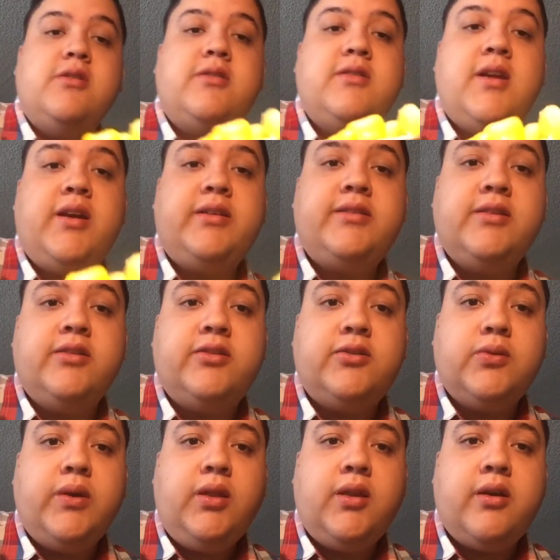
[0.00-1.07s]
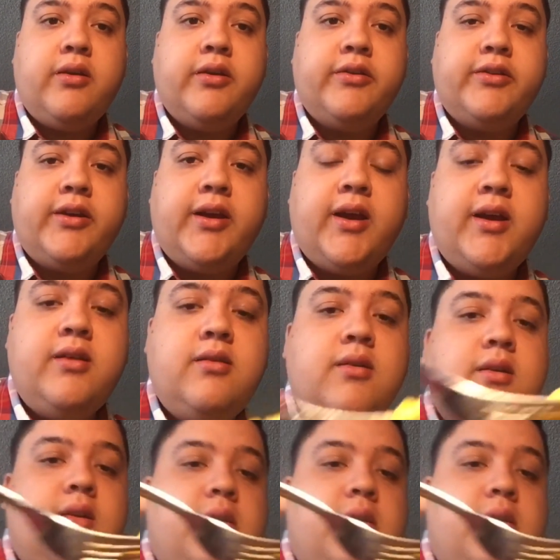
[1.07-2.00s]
It's nice and sweet. There it is again.